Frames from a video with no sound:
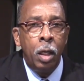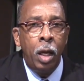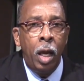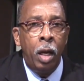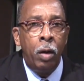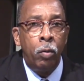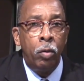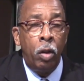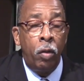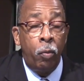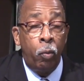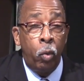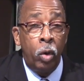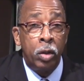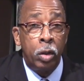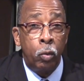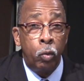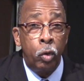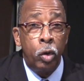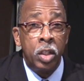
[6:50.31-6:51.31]
and the,
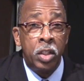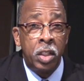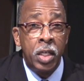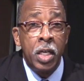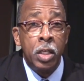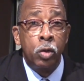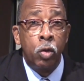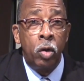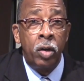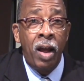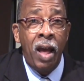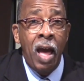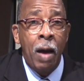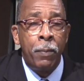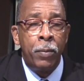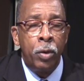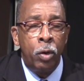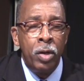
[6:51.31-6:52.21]
what the word says is going to happen.